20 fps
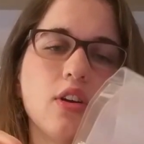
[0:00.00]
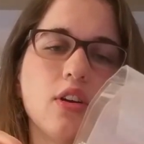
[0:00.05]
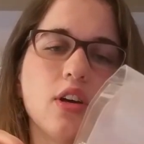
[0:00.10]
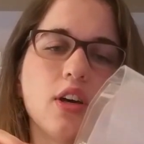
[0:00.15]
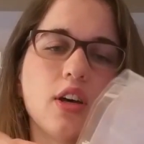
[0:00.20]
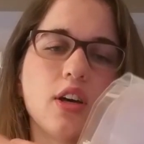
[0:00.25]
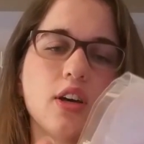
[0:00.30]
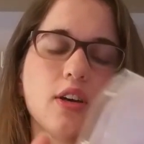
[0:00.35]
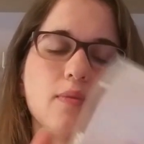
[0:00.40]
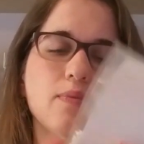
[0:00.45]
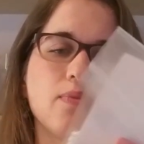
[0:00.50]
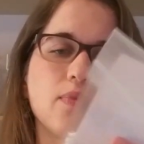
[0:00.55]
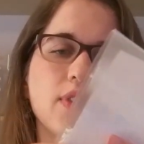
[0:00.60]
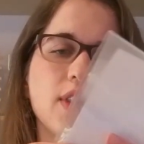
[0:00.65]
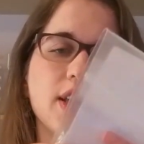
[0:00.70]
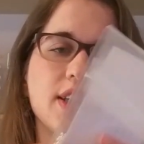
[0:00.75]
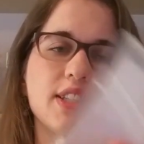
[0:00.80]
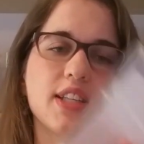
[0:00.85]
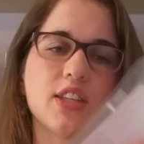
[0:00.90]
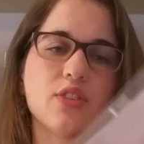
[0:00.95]

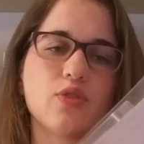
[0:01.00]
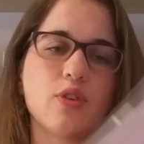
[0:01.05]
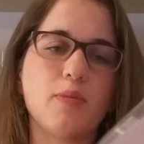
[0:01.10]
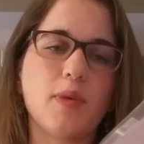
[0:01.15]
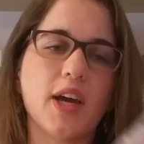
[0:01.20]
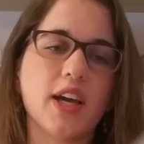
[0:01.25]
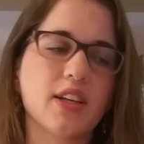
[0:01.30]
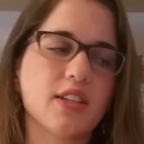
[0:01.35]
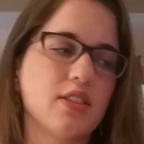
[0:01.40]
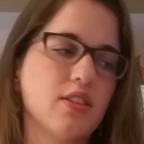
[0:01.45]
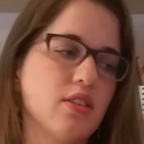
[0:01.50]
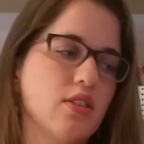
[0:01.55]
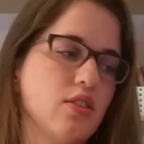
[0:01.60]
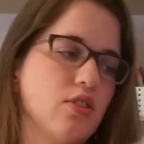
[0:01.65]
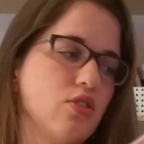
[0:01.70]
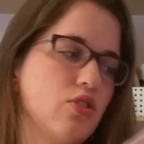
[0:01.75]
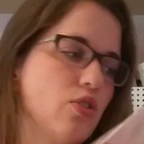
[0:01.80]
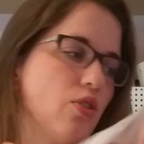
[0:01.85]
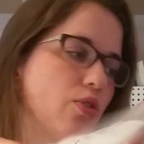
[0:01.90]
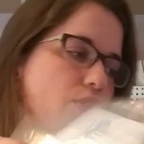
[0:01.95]
The accessory packs
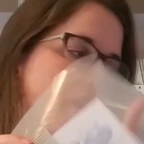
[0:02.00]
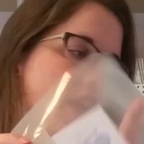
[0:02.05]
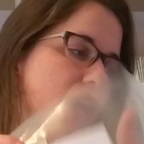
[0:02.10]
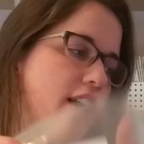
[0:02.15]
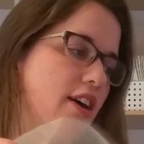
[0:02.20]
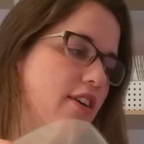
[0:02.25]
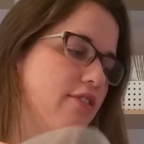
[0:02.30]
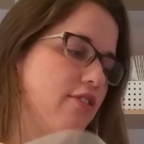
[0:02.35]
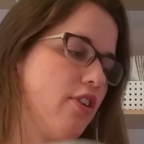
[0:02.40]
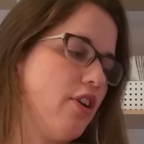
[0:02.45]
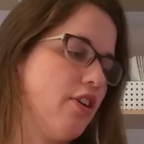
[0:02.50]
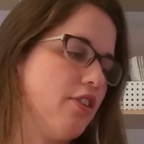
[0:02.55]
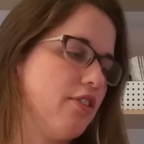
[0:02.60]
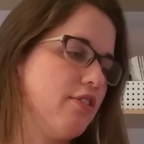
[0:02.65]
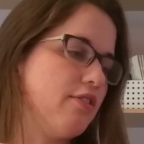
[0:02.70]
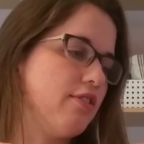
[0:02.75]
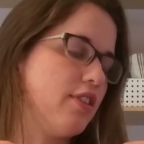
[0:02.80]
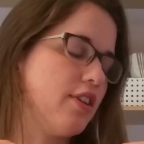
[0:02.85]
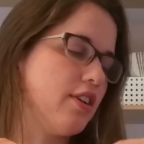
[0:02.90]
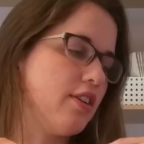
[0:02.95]
don't have all
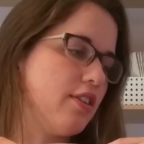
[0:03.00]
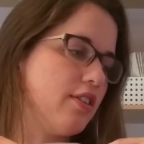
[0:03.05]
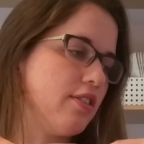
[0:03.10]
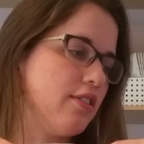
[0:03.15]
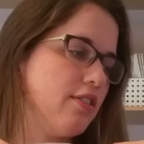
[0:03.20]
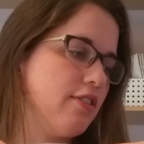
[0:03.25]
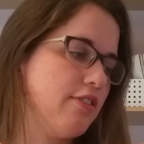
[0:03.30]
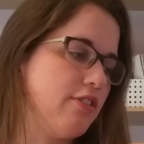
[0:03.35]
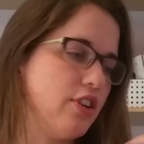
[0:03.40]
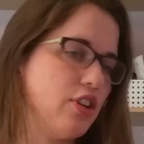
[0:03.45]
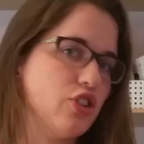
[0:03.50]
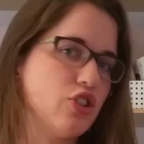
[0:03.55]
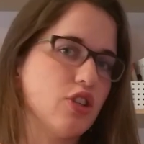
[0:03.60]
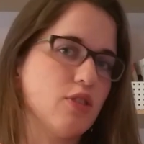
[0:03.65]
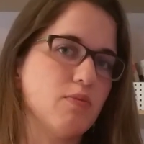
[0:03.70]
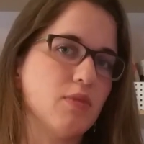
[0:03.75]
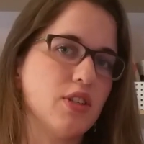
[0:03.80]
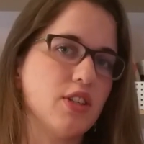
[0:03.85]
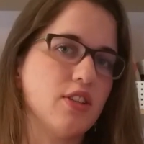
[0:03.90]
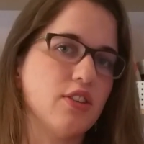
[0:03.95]
of the
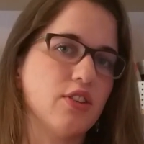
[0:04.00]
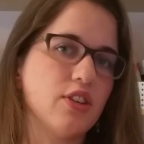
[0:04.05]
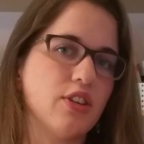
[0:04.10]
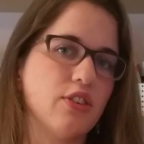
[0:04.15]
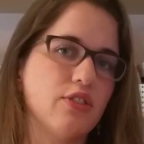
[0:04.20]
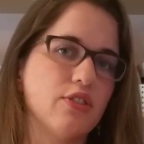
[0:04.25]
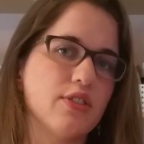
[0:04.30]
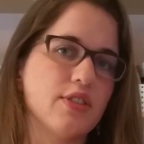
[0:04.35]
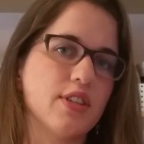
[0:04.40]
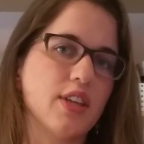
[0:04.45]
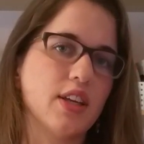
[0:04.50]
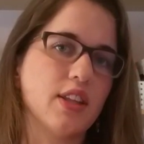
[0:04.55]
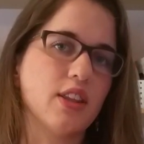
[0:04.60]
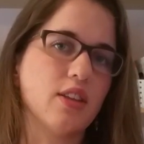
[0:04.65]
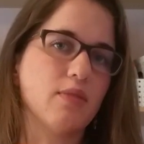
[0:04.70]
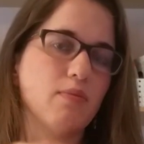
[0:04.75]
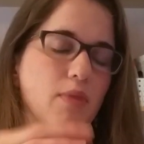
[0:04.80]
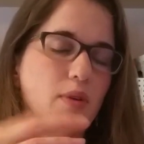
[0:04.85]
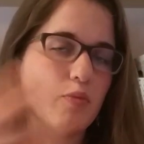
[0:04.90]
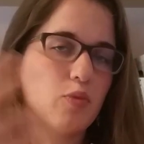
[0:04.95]
finishing materials like
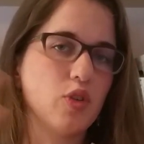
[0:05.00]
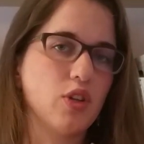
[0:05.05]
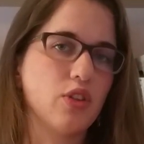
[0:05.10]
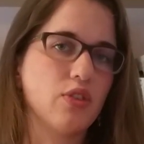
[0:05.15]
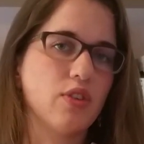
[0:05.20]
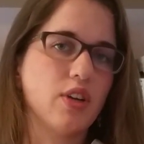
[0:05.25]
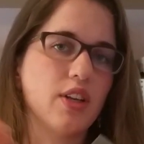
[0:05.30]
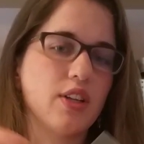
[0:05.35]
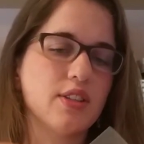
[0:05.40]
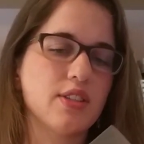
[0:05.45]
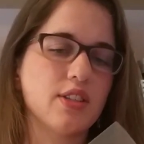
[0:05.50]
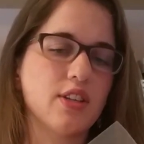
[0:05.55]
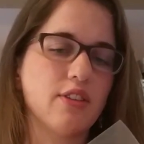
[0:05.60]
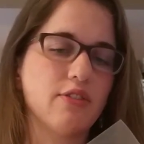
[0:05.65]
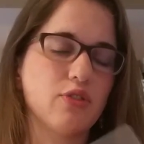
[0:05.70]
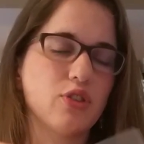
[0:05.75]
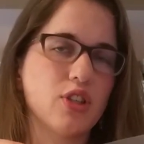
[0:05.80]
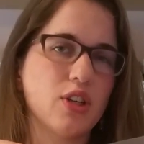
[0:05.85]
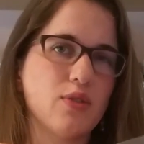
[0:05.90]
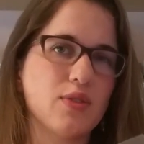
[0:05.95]
the memory thread and
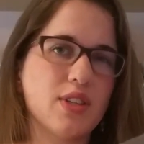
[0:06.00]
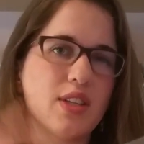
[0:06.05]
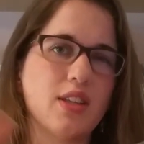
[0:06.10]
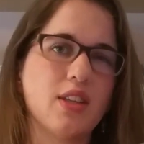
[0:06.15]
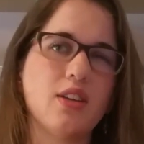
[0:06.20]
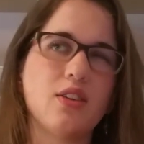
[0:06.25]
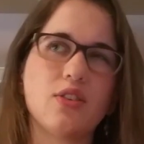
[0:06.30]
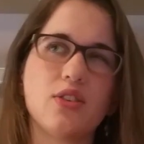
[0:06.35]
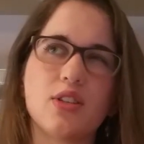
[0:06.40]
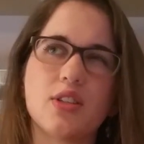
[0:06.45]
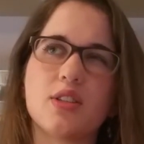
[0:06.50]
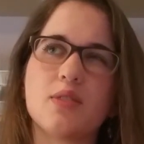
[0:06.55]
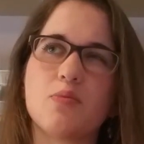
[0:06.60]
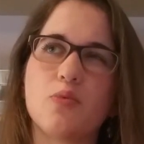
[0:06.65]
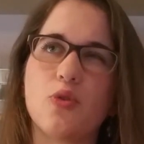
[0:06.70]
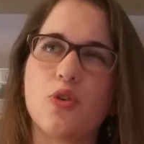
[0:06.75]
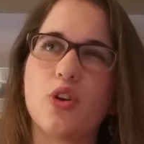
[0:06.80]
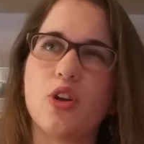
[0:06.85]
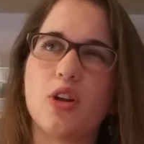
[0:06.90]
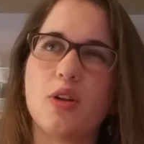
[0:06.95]
stuff, which I was a little
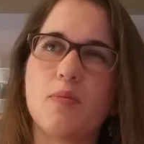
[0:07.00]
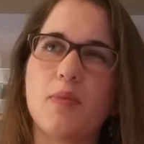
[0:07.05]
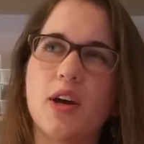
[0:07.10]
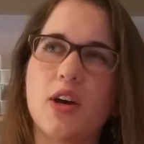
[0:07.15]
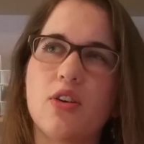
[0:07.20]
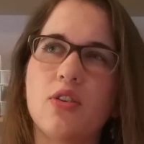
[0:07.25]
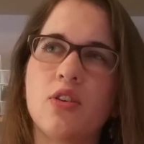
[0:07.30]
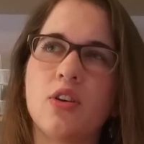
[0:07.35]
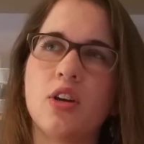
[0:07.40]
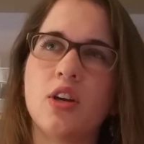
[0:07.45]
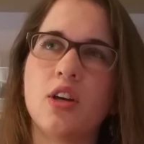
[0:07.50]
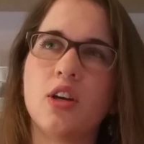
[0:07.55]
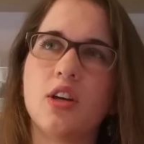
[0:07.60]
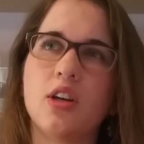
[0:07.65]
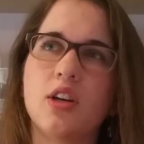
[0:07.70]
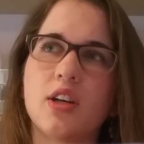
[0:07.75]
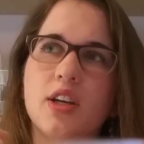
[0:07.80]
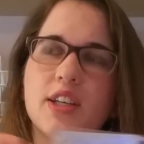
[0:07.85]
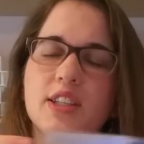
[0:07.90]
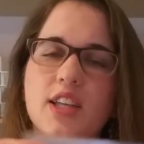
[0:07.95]
disappointed about
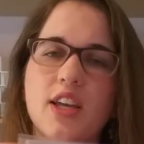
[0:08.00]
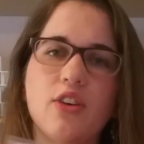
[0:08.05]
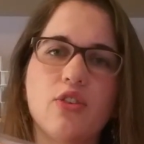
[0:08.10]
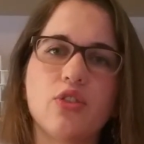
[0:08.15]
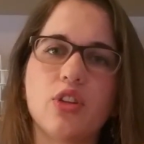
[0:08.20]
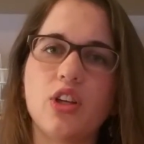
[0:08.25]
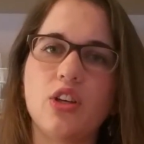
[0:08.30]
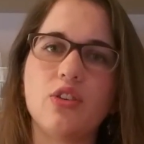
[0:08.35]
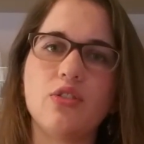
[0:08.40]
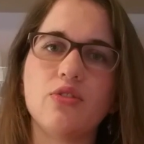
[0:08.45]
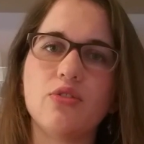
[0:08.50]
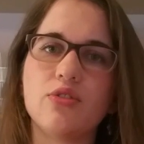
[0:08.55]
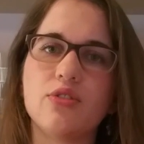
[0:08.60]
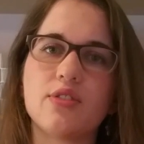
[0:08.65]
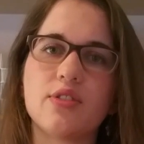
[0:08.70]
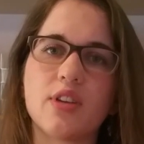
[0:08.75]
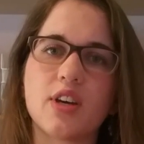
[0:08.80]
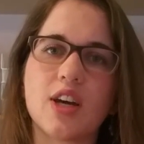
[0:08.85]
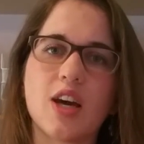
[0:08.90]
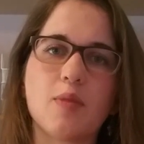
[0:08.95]
because I only
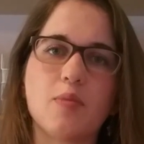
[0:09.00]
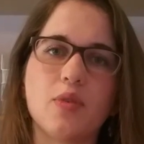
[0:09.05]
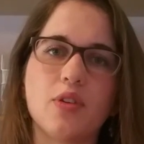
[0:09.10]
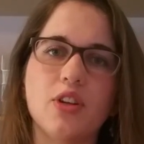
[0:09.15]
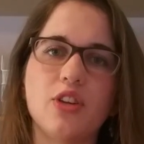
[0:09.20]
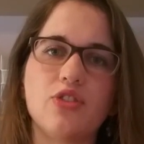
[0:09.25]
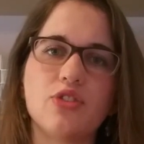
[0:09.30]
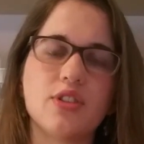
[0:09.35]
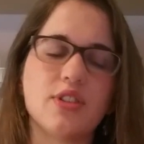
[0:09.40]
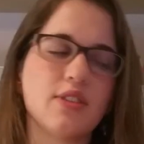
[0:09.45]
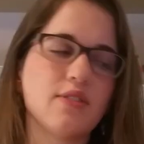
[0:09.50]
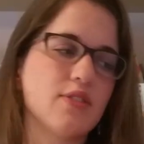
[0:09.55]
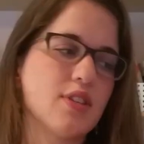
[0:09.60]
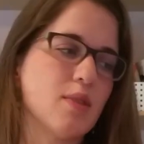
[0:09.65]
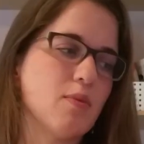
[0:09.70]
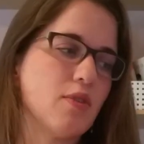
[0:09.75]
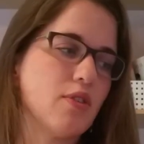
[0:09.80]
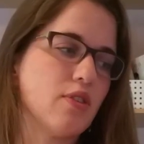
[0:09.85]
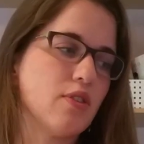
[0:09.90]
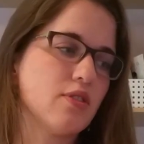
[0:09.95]
use a couple inches of
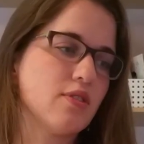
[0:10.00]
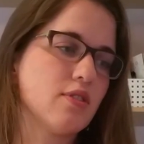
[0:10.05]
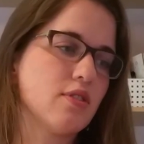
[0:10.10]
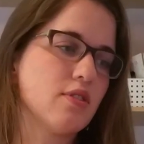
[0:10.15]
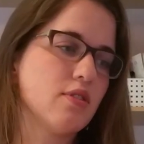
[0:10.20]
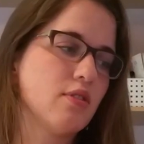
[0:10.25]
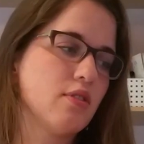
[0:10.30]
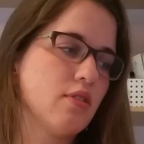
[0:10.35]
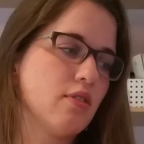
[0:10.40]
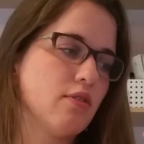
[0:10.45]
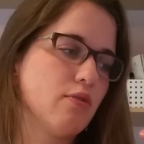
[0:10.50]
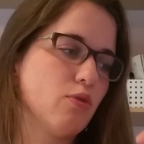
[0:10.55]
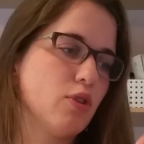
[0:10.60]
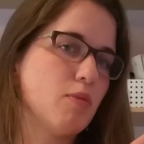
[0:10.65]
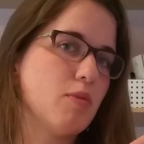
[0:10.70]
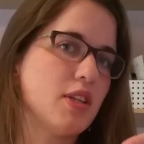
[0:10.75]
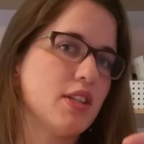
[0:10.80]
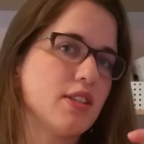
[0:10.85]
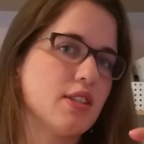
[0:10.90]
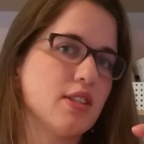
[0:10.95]
some of those
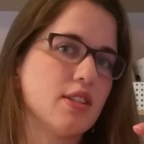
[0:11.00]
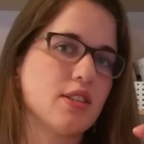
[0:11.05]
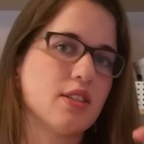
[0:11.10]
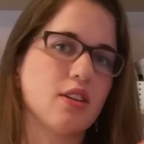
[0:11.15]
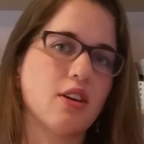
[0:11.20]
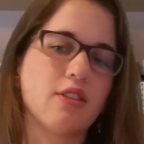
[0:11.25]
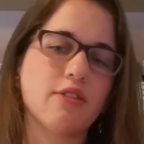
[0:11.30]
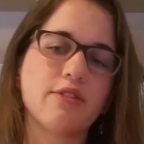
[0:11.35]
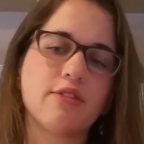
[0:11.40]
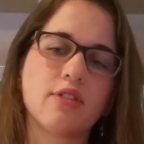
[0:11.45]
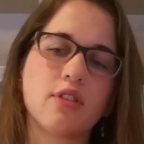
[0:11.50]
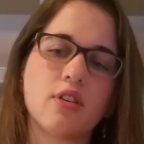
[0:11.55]
ribbons and stuff.